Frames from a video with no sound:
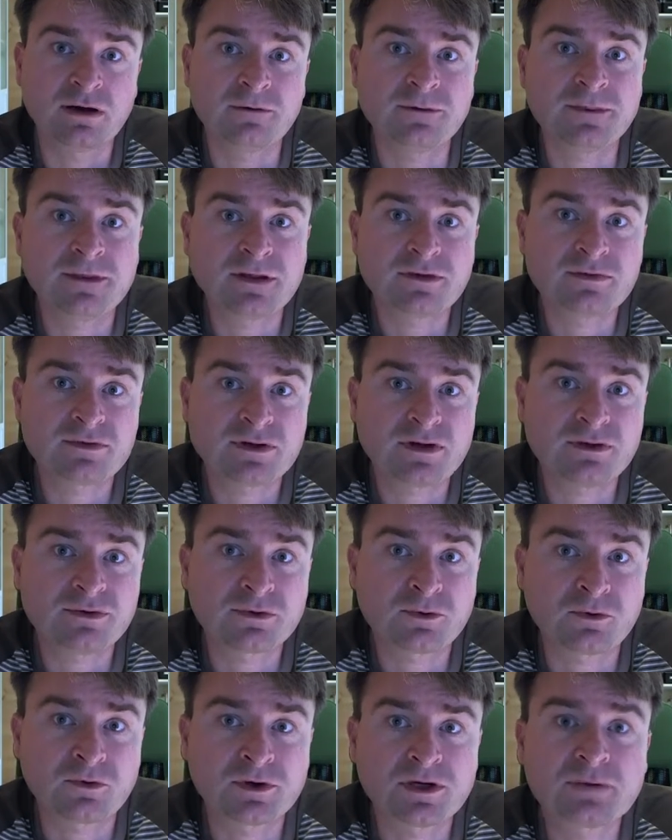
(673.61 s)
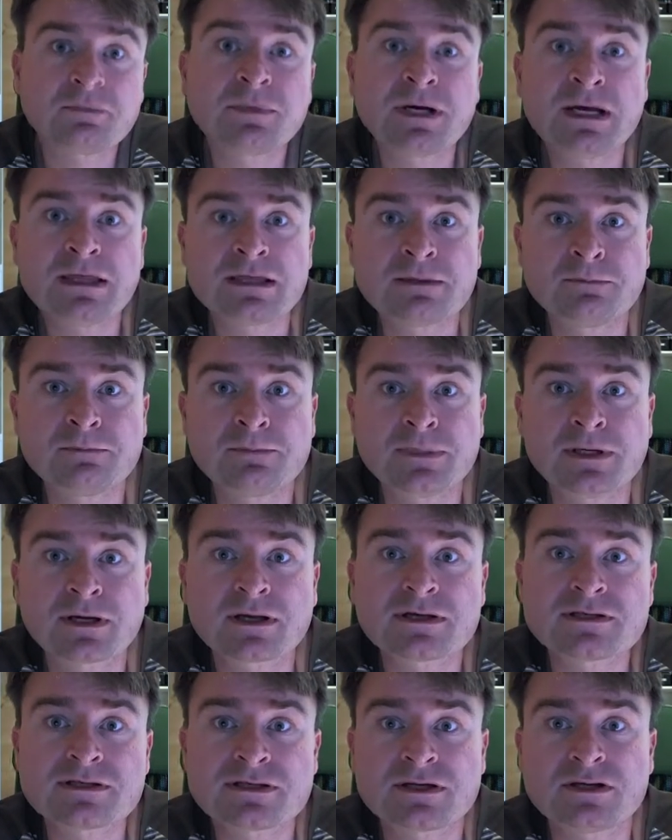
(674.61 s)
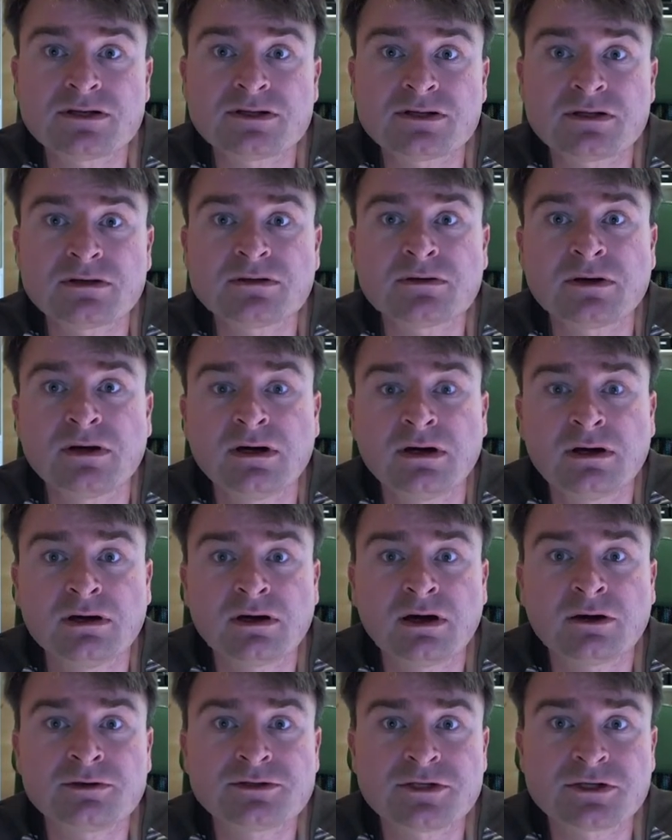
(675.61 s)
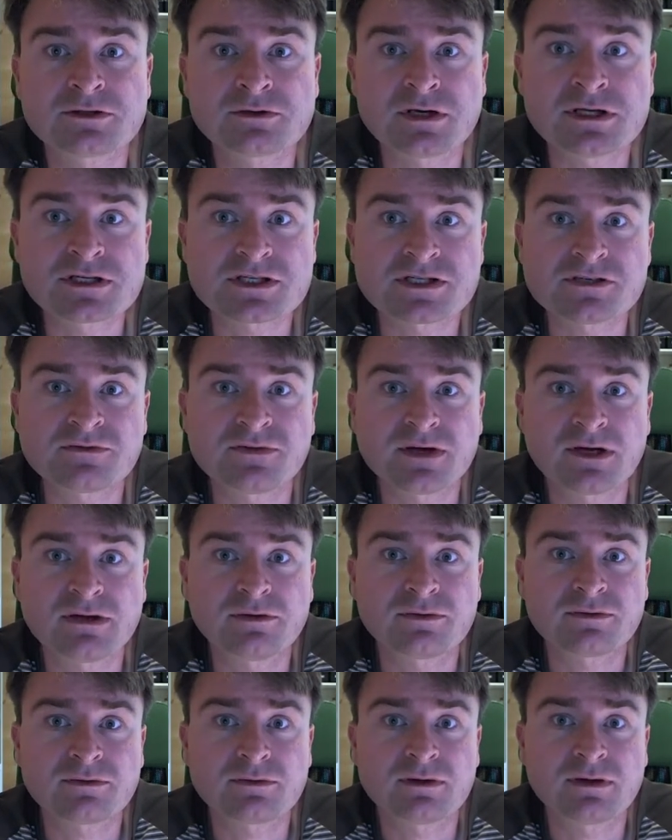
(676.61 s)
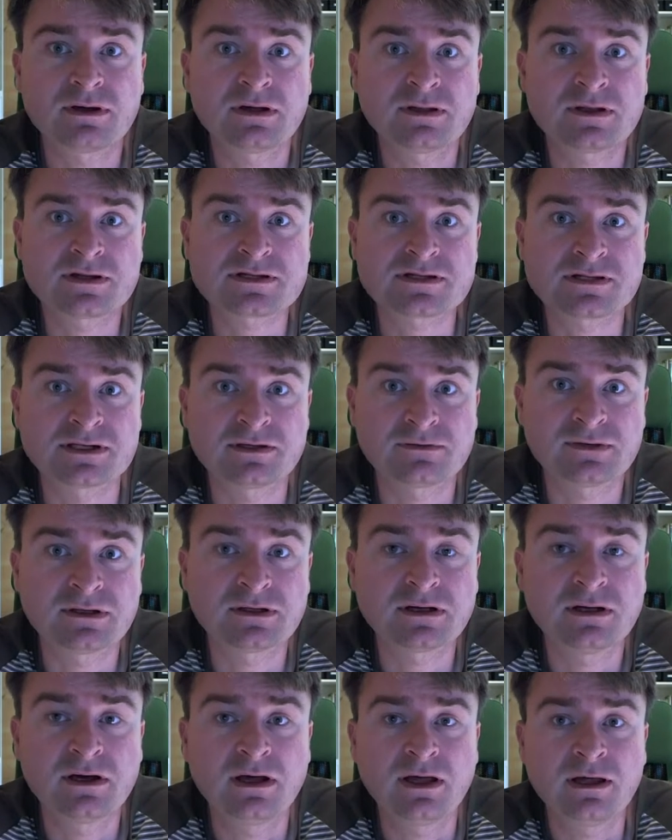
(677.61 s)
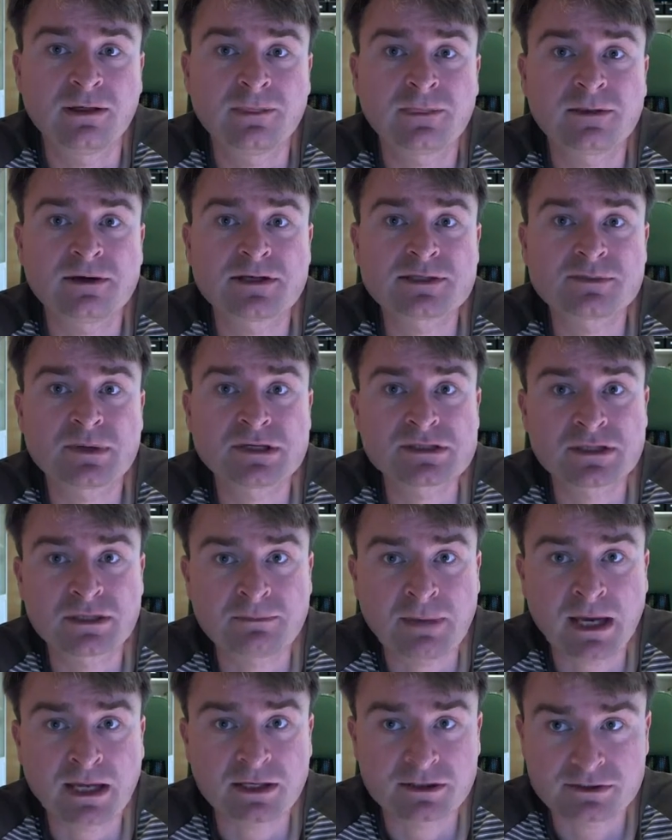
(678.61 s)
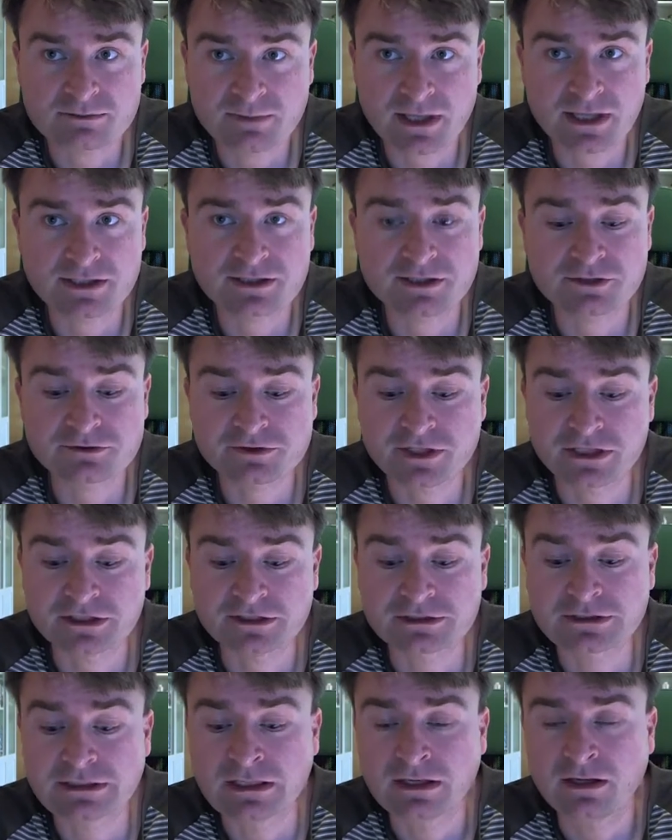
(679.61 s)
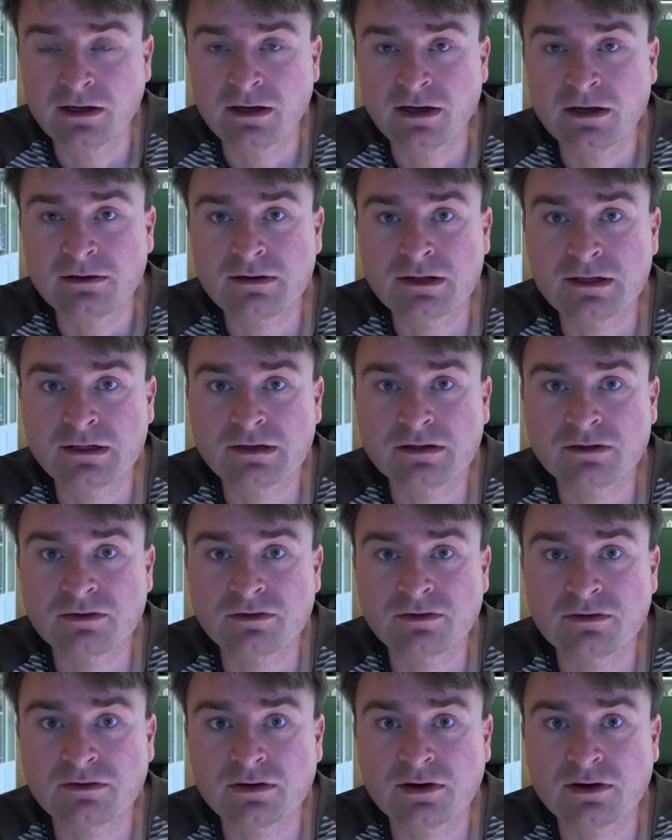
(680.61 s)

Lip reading: This is going to be the biggest issue our generations face that's living, especially my generation that is